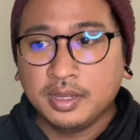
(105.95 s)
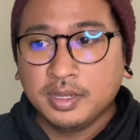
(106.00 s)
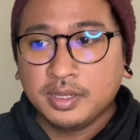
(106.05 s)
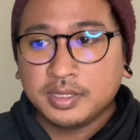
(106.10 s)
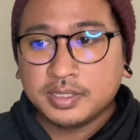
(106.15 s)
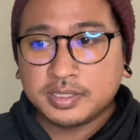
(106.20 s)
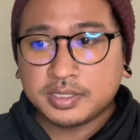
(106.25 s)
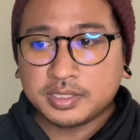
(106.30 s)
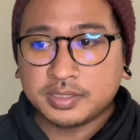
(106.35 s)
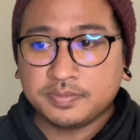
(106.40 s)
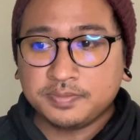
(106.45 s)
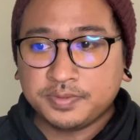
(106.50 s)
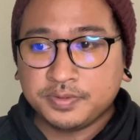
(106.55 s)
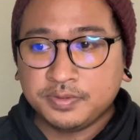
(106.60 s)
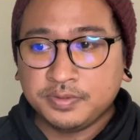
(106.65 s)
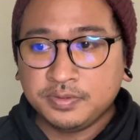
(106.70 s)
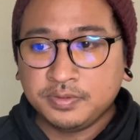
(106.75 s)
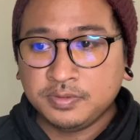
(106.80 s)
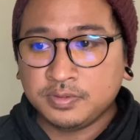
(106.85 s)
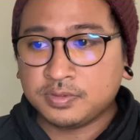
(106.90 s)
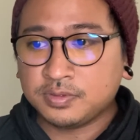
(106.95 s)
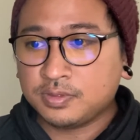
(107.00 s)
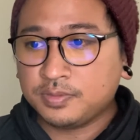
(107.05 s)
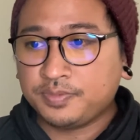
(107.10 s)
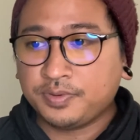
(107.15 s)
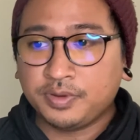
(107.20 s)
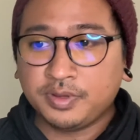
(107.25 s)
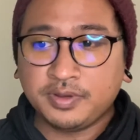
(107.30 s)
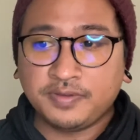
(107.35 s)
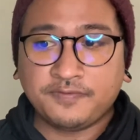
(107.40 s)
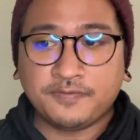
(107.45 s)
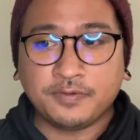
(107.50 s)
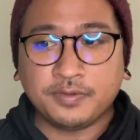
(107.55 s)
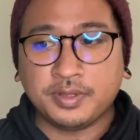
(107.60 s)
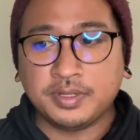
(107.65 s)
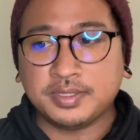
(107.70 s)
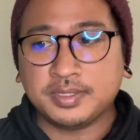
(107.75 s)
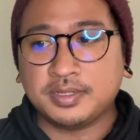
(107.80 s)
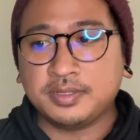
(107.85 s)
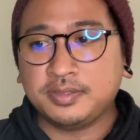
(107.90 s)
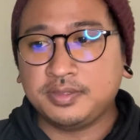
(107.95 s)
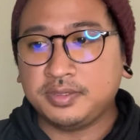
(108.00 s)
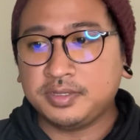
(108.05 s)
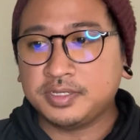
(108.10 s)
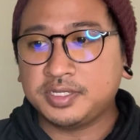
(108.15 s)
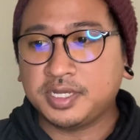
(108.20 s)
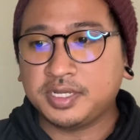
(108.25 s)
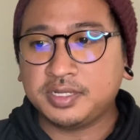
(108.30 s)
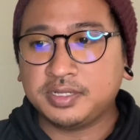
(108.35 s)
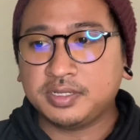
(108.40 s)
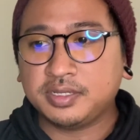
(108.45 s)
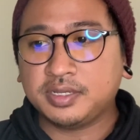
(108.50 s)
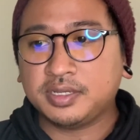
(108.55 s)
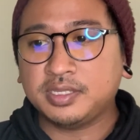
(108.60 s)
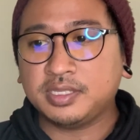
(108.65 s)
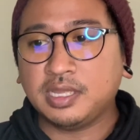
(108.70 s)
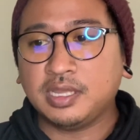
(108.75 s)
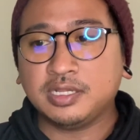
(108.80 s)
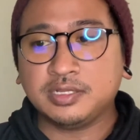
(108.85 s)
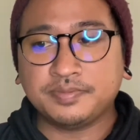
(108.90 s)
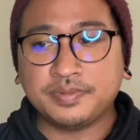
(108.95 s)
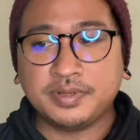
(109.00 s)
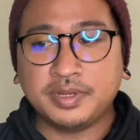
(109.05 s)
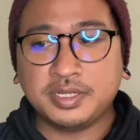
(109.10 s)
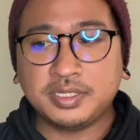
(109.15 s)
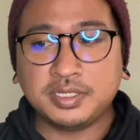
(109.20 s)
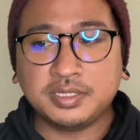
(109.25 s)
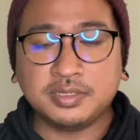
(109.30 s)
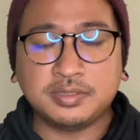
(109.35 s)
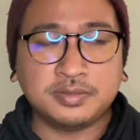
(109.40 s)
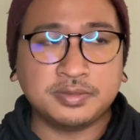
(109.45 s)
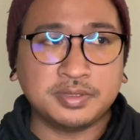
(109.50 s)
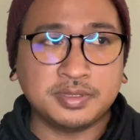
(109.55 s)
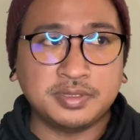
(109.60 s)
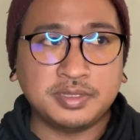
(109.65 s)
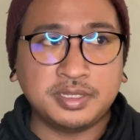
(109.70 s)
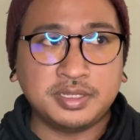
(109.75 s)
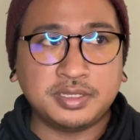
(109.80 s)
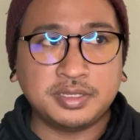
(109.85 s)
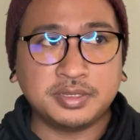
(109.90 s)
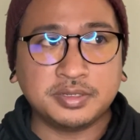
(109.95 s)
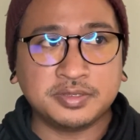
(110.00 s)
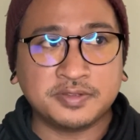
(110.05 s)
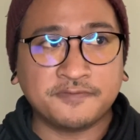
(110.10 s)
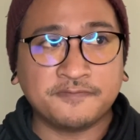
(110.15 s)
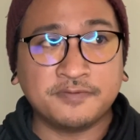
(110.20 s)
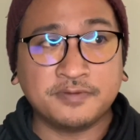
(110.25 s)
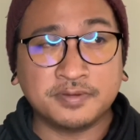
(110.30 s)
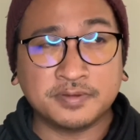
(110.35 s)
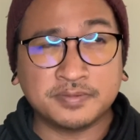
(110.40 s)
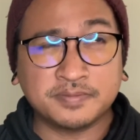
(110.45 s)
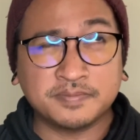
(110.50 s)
simple, to the point, focused on the agenda, and explanation to the details of the